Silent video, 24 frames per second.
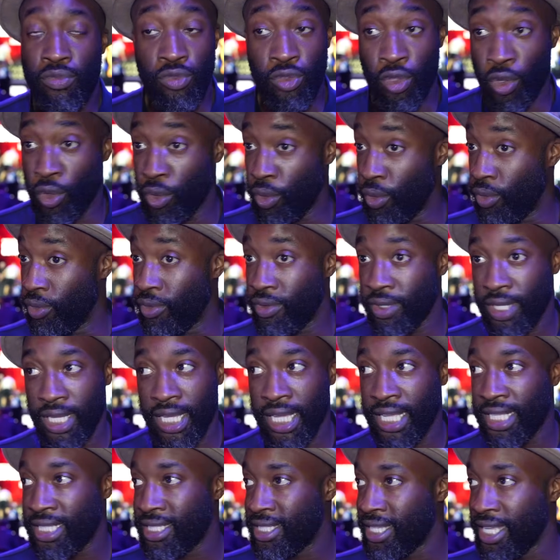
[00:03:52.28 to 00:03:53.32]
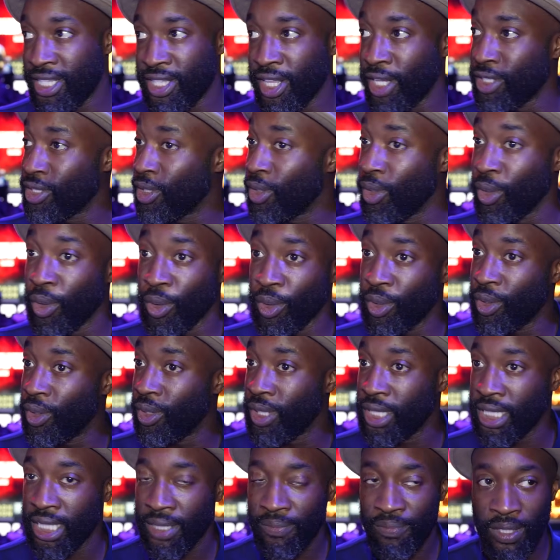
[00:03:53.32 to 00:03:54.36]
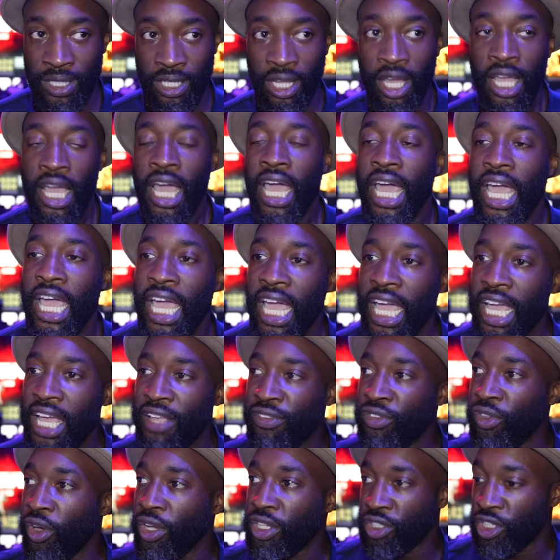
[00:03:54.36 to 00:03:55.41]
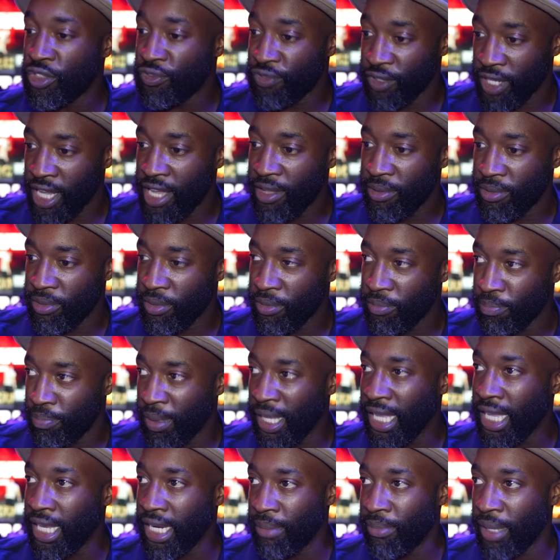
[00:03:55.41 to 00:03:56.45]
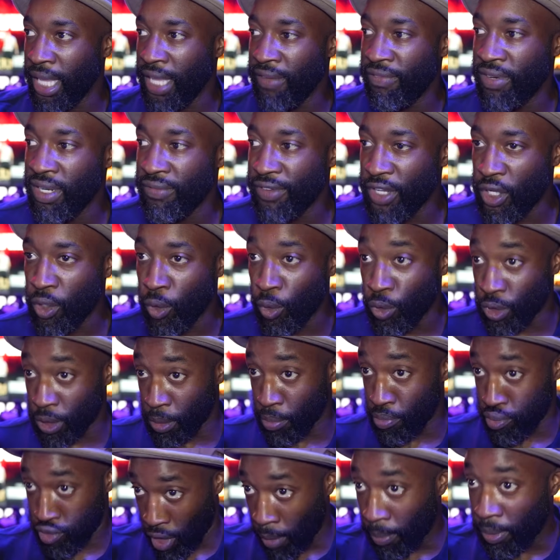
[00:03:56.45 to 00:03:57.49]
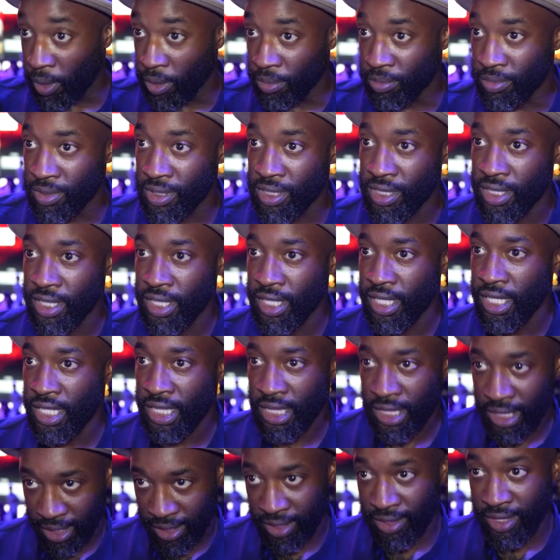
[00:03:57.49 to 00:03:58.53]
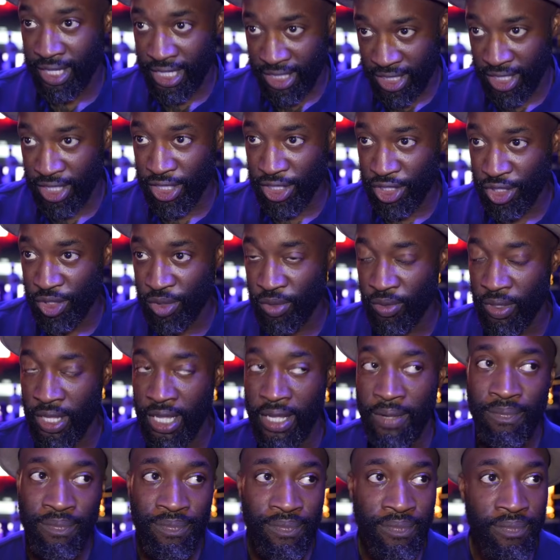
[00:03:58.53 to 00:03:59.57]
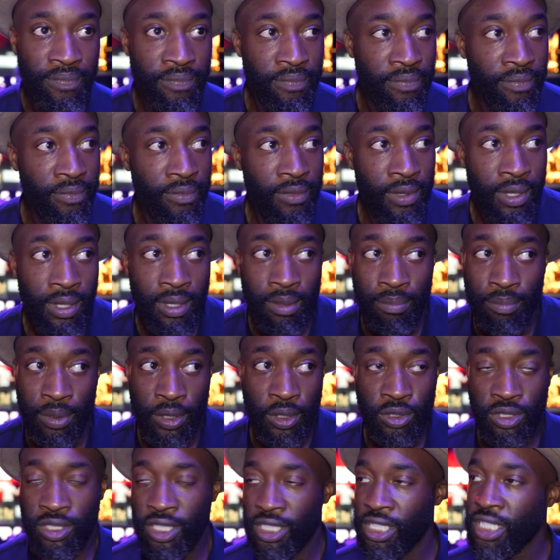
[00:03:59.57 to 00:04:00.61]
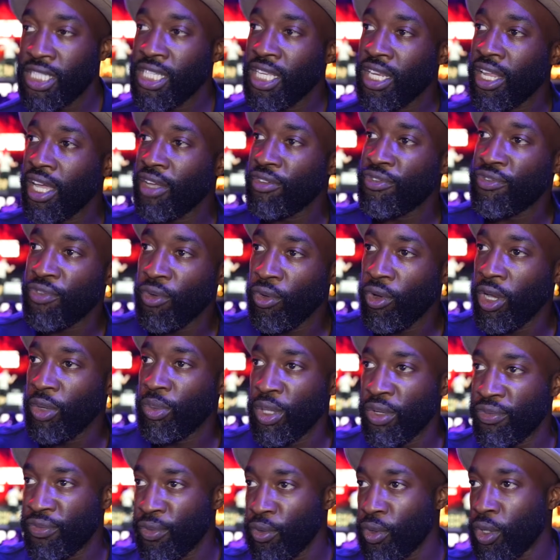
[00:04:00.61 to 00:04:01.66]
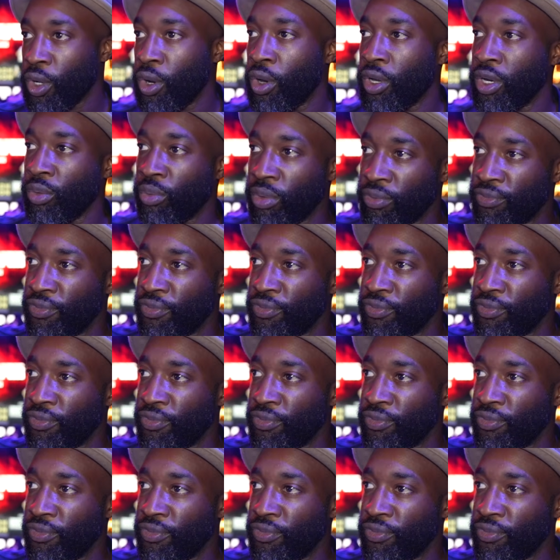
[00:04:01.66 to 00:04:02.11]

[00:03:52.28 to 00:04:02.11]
dude, it doesn't look good. Just forget beating him. Even if he causes him problems, there's an issue there. Because this isn't like Floyd when he fought Conor, when